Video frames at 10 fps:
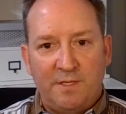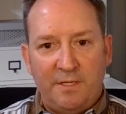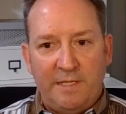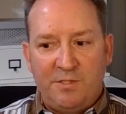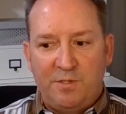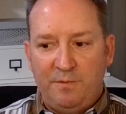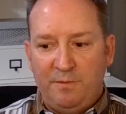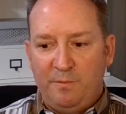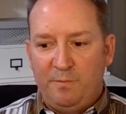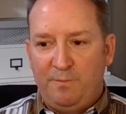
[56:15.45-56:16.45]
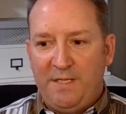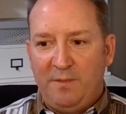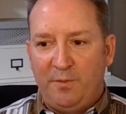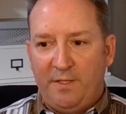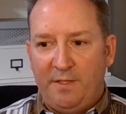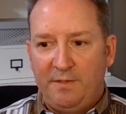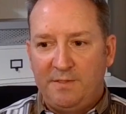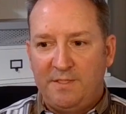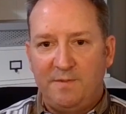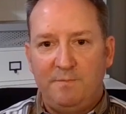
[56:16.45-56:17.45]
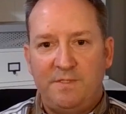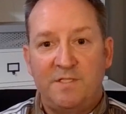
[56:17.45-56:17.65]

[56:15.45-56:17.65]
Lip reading: going to be able to